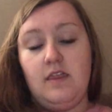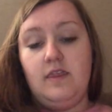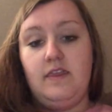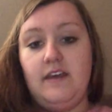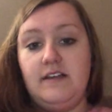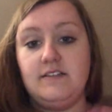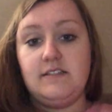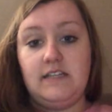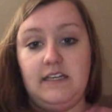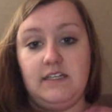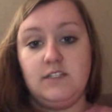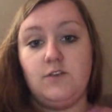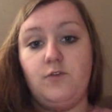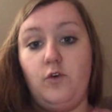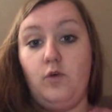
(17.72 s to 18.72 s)
This
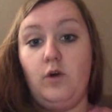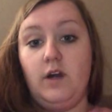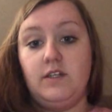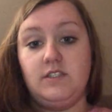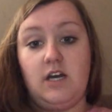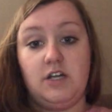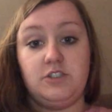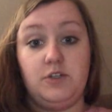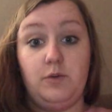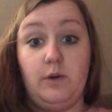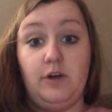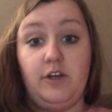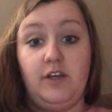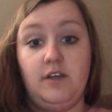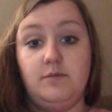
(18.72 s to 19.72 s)
is for Dr.
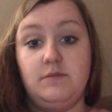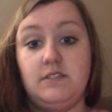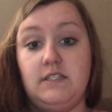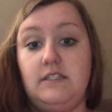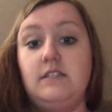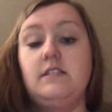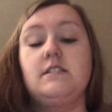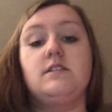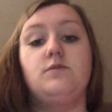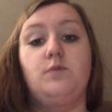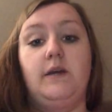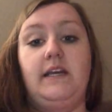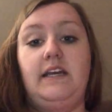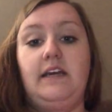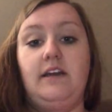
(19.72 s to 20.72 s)
Williams's
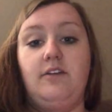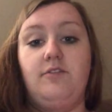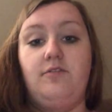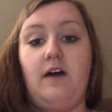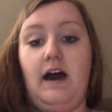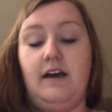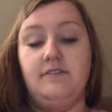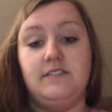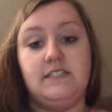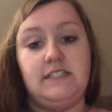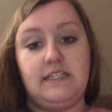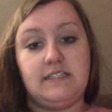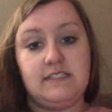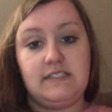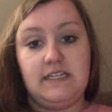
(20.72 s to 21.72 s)
Reading
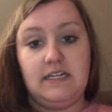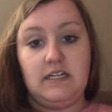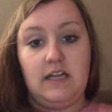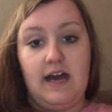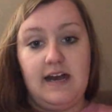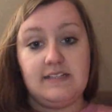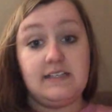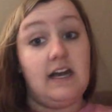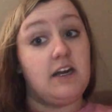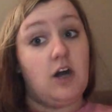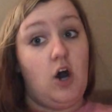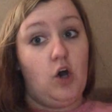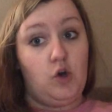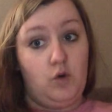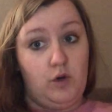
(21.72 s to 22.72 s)
560 class at
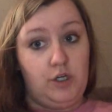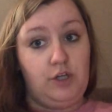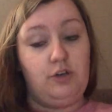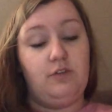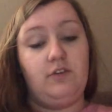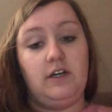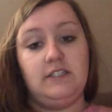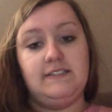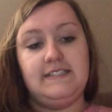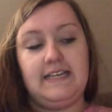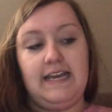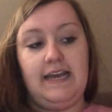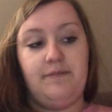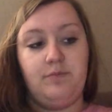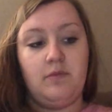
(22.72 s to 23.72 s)
Concord
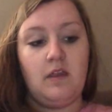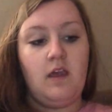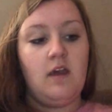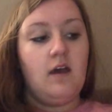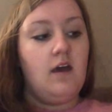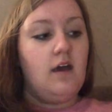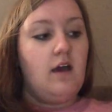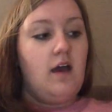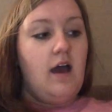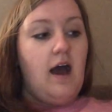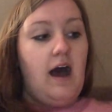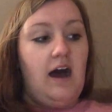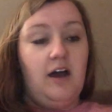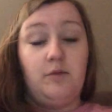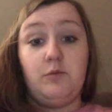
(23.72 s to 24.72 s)
University.
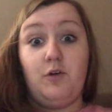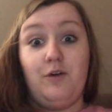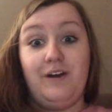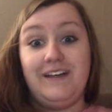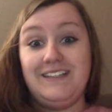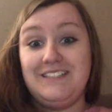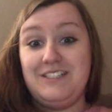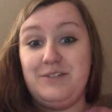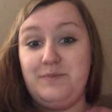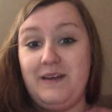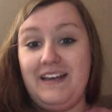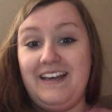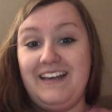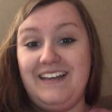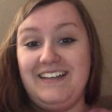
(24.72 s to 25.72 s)
I'm going to
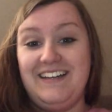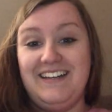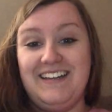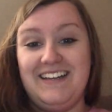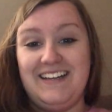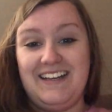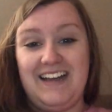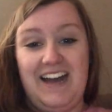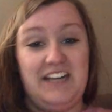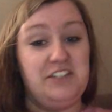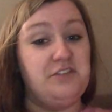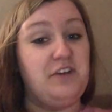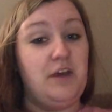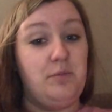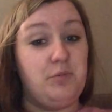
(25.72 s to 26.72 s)
be kind
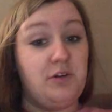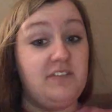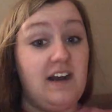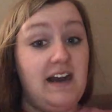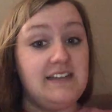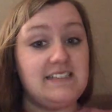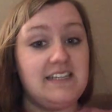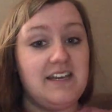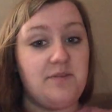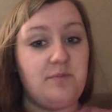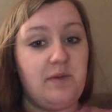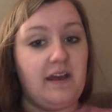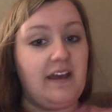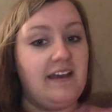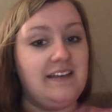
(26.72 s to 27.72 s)
of improvising
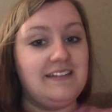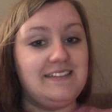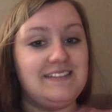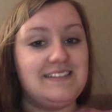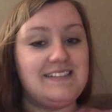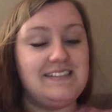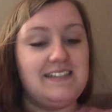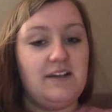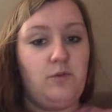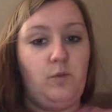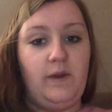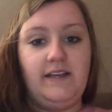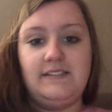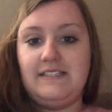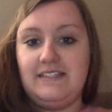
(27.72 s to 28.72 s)
because
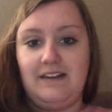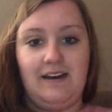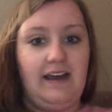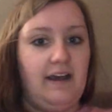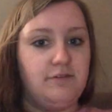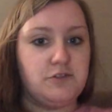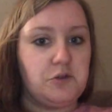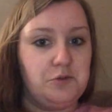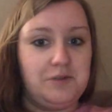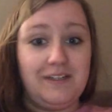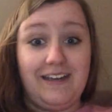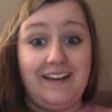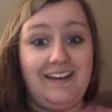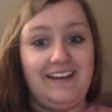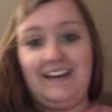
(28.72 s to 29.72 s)
we did not have school
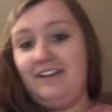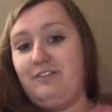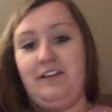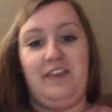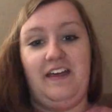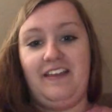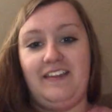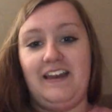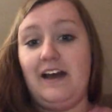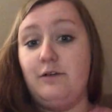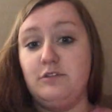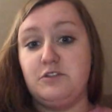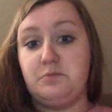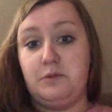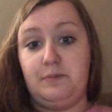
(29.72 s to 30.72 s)
today and everything that I
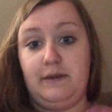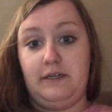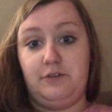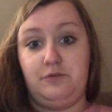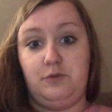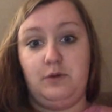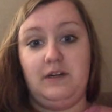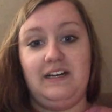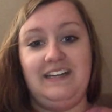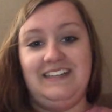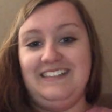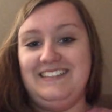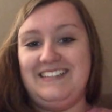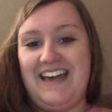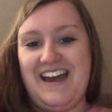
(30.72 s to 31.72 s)
was prepared for
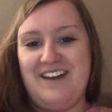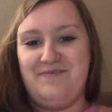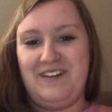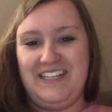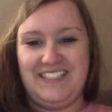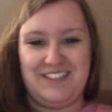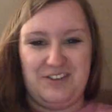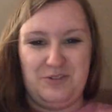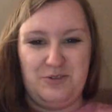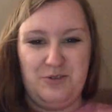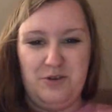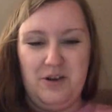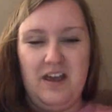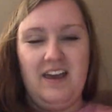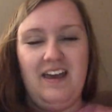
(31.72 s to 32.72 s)
is at my
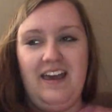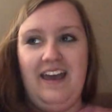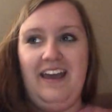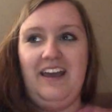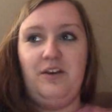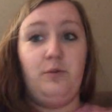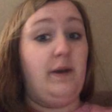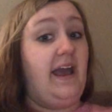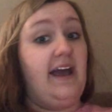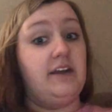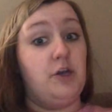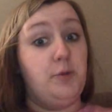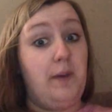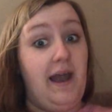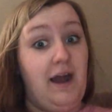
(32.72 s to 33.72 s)
school and we had
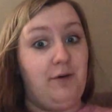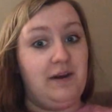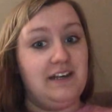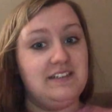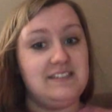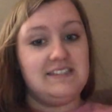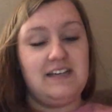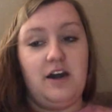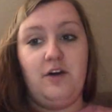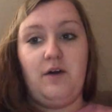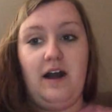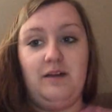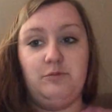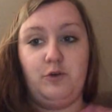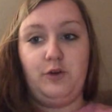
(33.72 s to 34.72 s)
no power. So
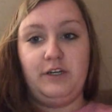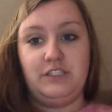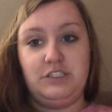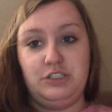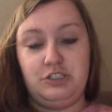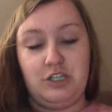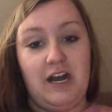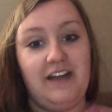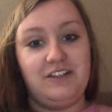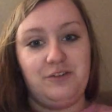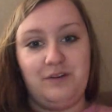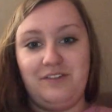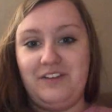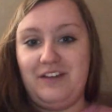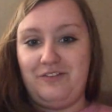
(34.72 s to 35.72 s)
I'm going to try and
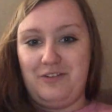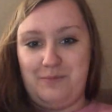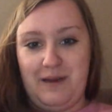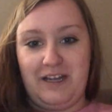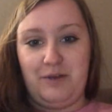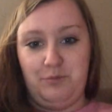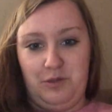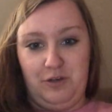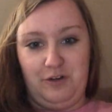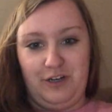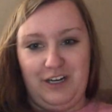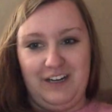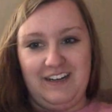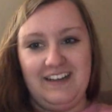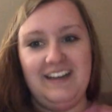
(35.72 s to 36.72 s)
do everything from my
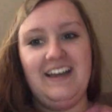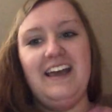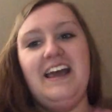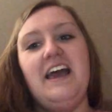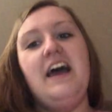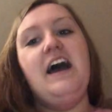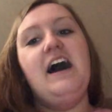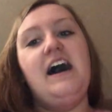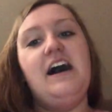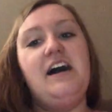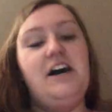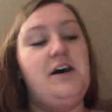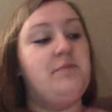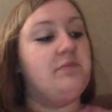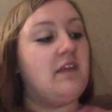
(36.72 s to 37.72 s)
computer.
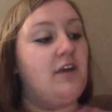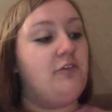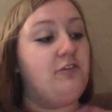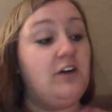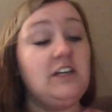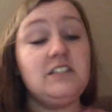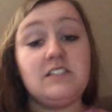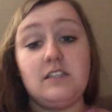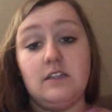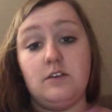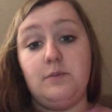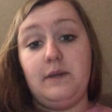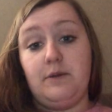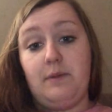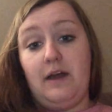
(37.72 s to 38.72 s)
First, a
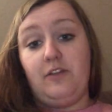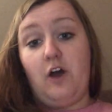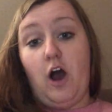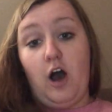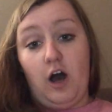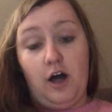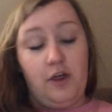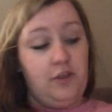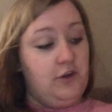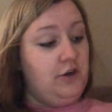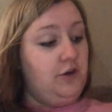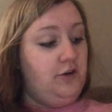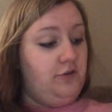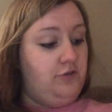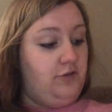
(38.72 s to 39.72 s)
little bit about the
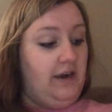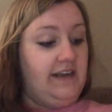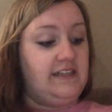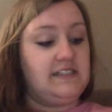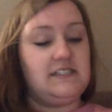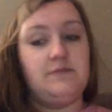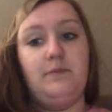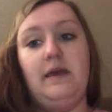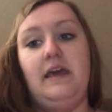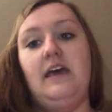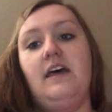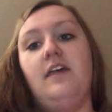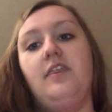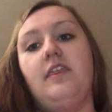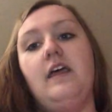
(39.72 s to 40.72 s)
author, Frank
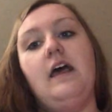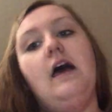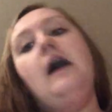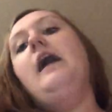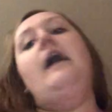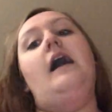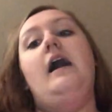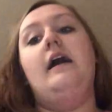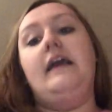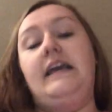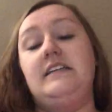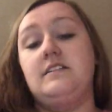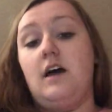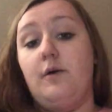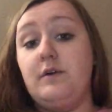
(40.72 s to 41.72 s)
Smith.
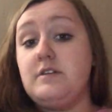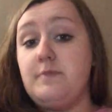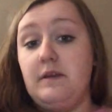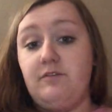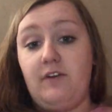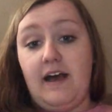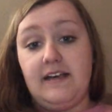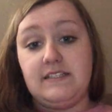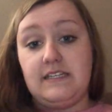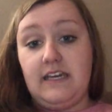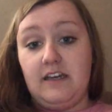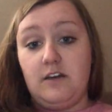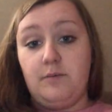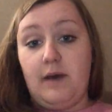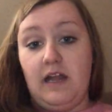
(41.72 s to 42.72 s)
He's always been
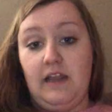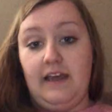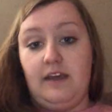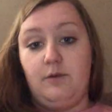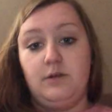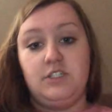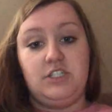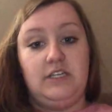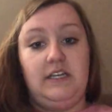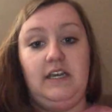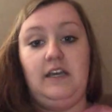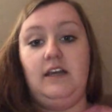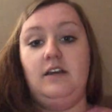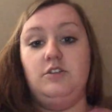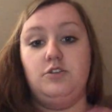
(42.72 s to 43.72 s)
fascinated by language and
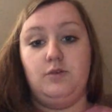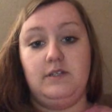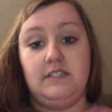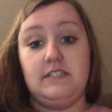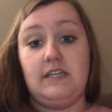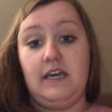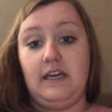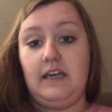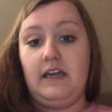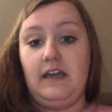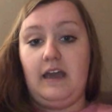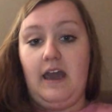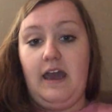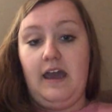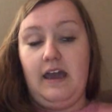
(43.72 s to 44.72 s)
he enjoys
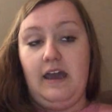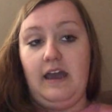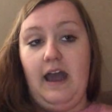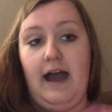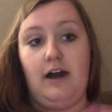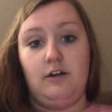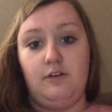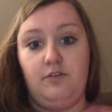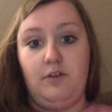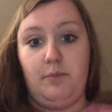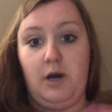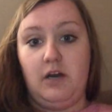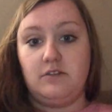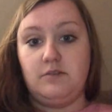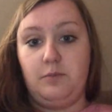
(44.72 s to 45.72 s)
taking a
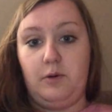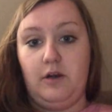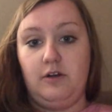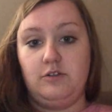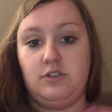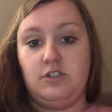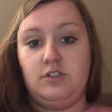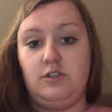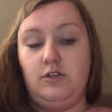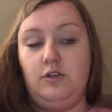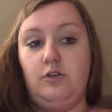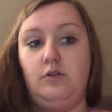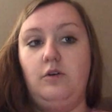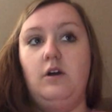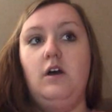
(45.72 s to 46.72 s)
out-of-the-box approach
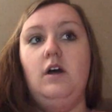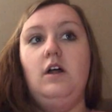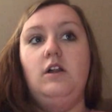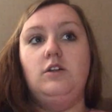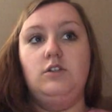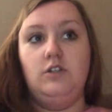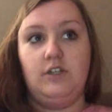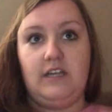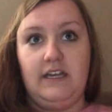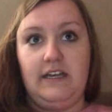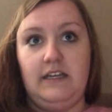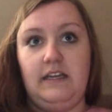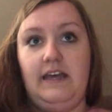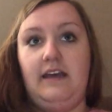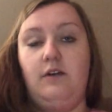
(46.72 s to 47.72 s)
to looking
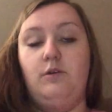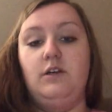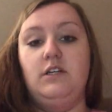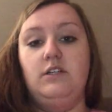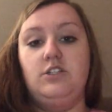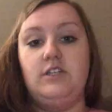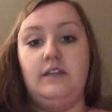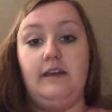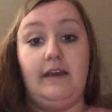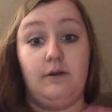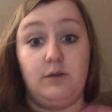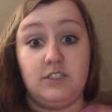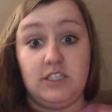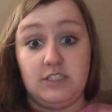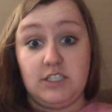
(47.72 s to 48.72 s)
at language and
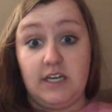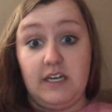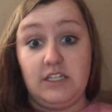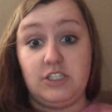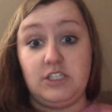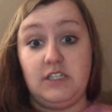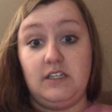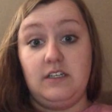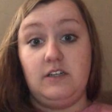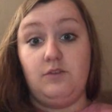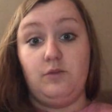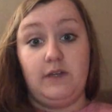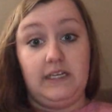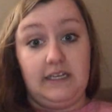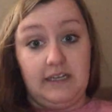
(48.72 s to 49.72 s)
language education
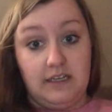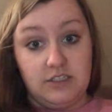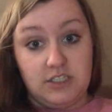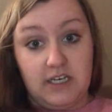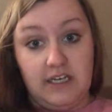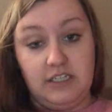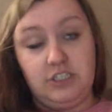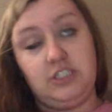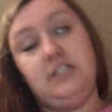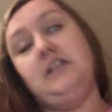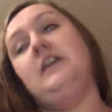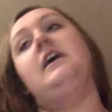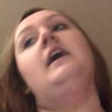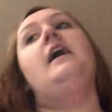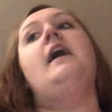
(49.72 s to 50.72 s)
and reading
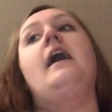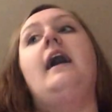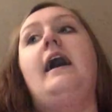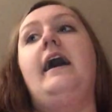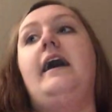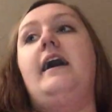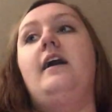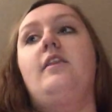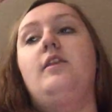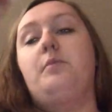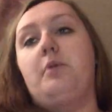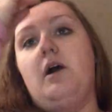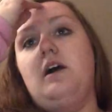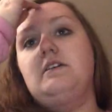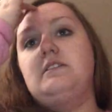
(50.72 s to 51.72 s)
education and the
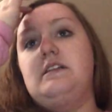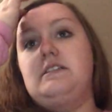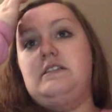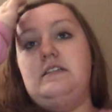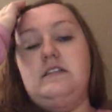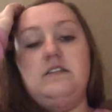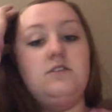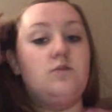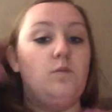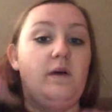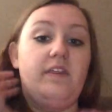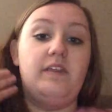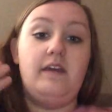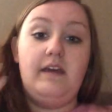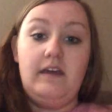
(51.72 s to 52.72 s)
processes
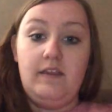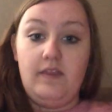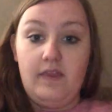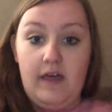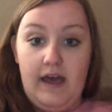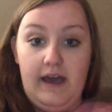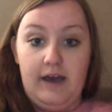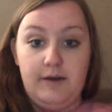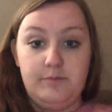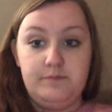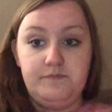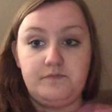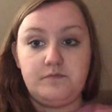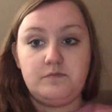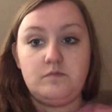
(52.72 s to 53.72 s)
within that.
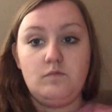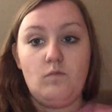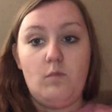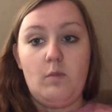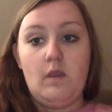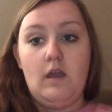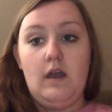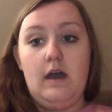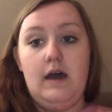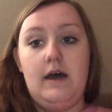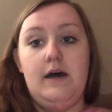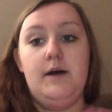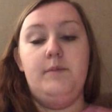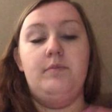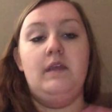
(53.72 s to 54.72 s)

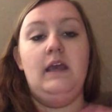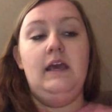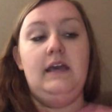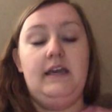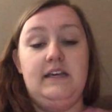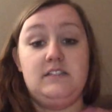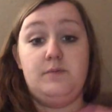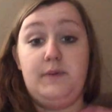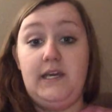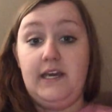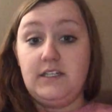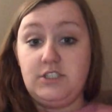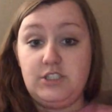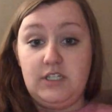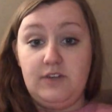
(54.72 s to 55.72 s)
He has a
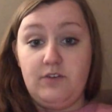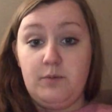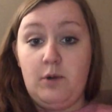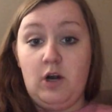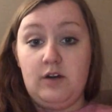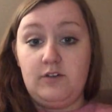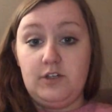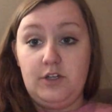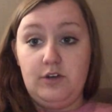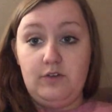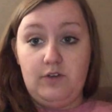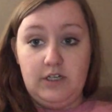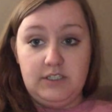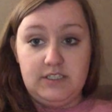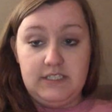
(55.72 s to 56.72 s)
PhD from Harvard
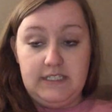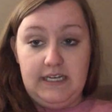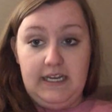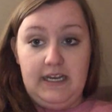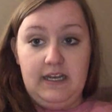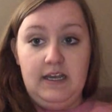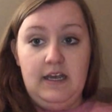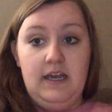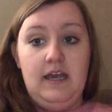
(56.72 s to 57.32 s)
University.